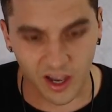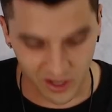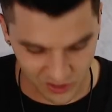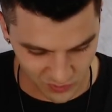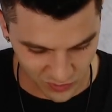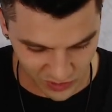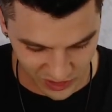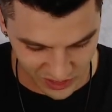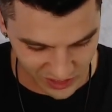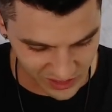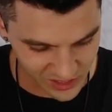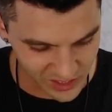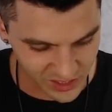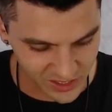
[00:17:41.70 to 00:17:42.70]
I
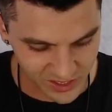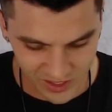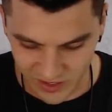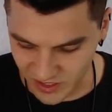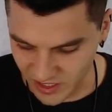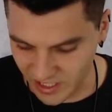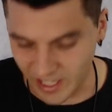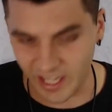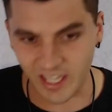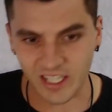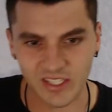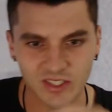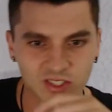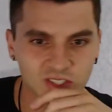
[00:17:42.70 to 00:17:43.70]
read
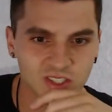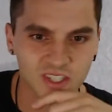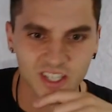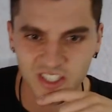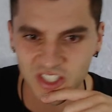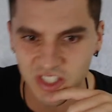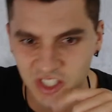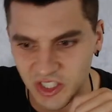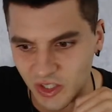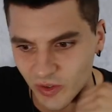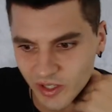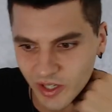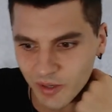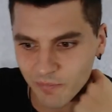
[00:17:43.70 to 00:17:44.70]
gaze. That should
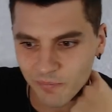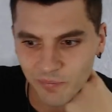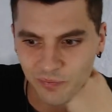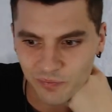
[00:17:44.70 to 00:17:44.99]
show it up.